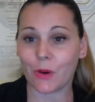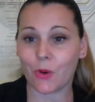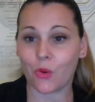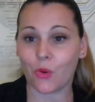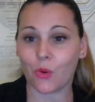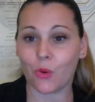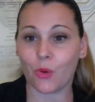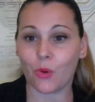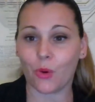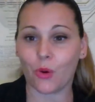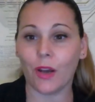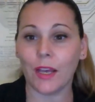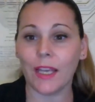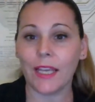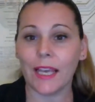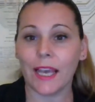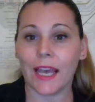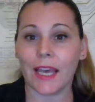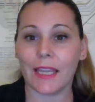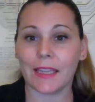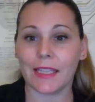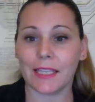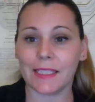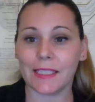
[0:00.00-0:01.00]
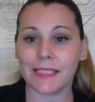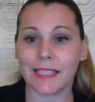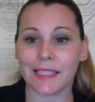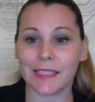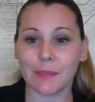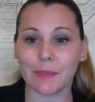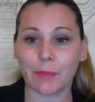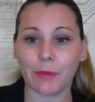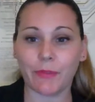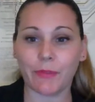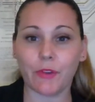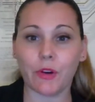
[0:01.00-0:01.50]
or unless there's a
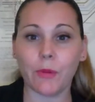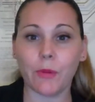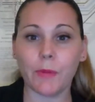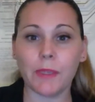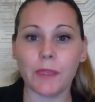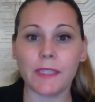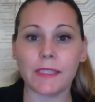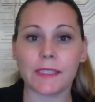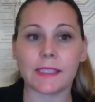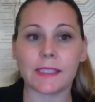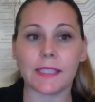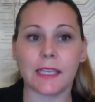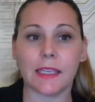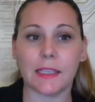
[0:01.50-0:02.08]
performance,